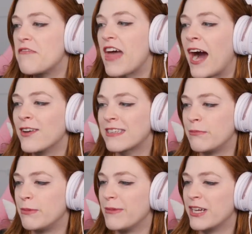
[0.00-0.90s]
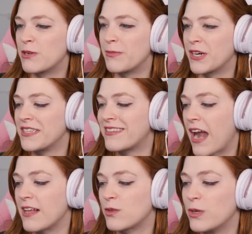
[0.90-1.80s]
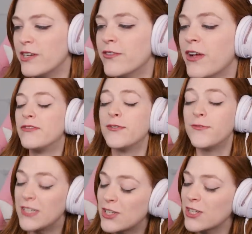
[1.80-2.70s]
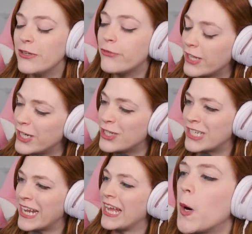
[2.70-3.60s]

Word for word: If the house can be mansion baron status, we'll have officially finished it,